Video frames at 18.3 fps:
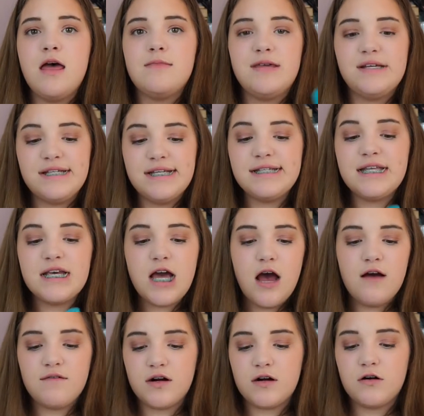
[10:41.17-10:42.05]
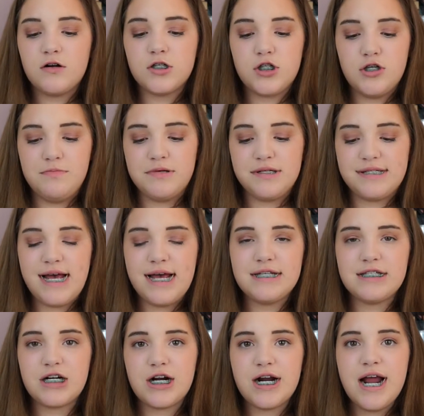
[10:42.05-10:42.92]
This is the Covergirl
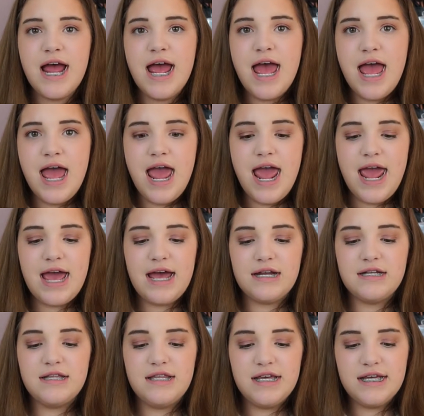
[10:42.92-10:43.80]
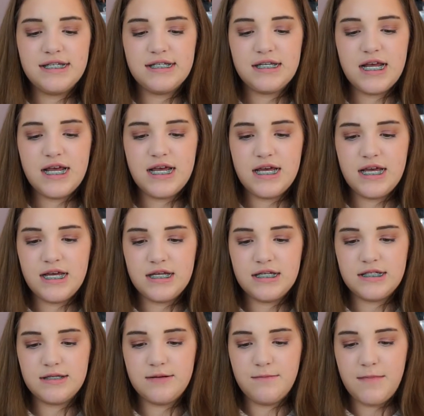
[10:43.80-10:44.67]
Supersizer. And this
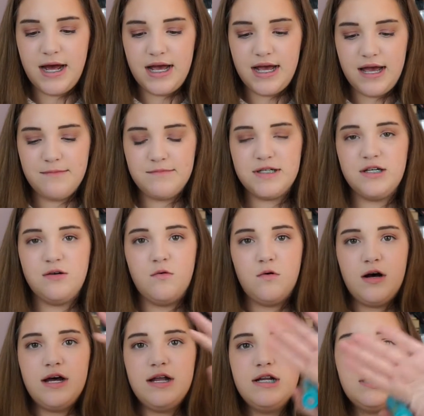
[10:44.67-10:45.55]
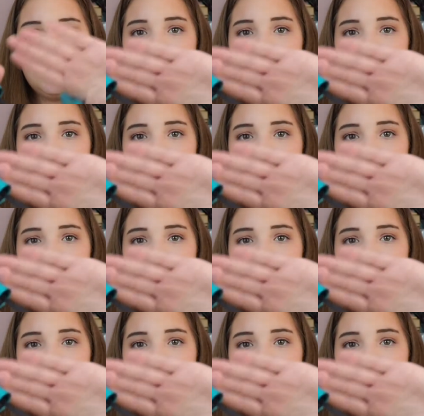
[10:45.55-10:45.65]
is my empty one.